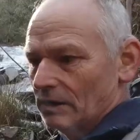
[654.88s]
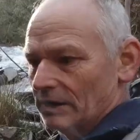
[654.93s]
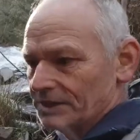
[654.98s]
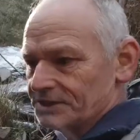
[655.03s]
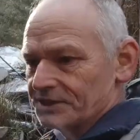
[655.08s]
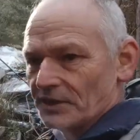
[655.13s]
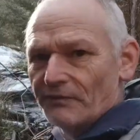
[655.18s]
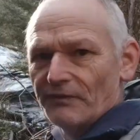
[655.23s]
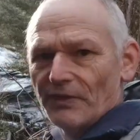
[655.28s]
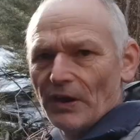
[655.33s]

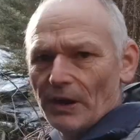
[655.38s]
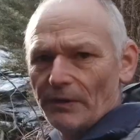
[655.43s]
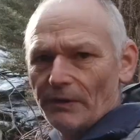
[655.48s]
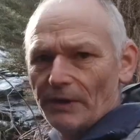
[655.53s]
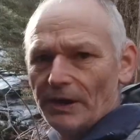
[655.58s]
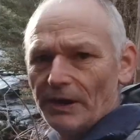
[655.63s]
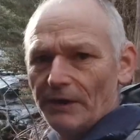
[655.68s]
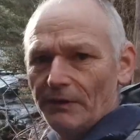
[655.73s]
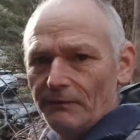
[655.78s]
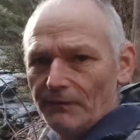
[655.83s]
Well, it's a
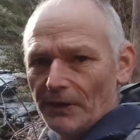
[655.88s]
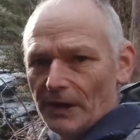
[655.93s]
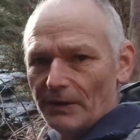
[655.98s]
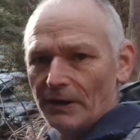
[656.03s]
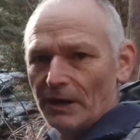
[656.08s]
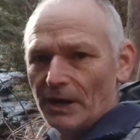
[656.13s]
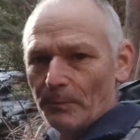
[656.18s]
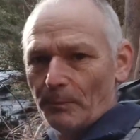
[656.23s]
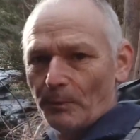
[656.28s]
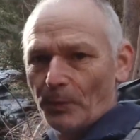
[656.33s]
very,
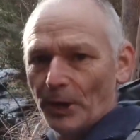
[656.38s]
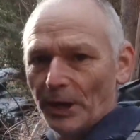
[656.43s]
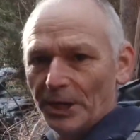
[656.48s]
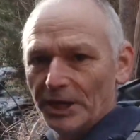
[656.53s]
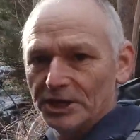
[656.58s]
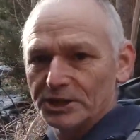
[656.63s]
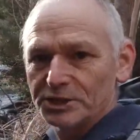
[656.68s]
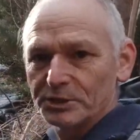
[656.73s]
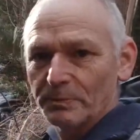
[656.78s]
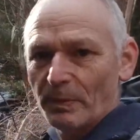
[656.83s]
very
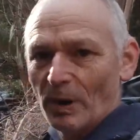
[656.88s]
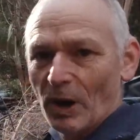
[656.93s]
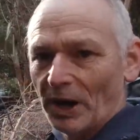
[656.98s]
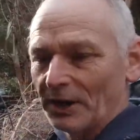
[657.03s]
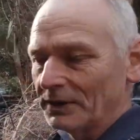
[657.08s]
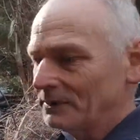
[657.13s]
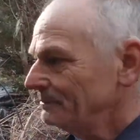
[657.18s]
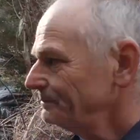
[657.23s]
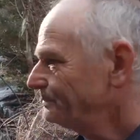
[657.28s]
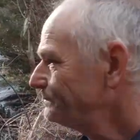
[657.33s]
pretty
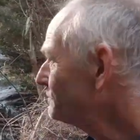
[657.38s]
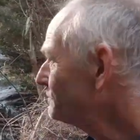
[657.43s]
spot.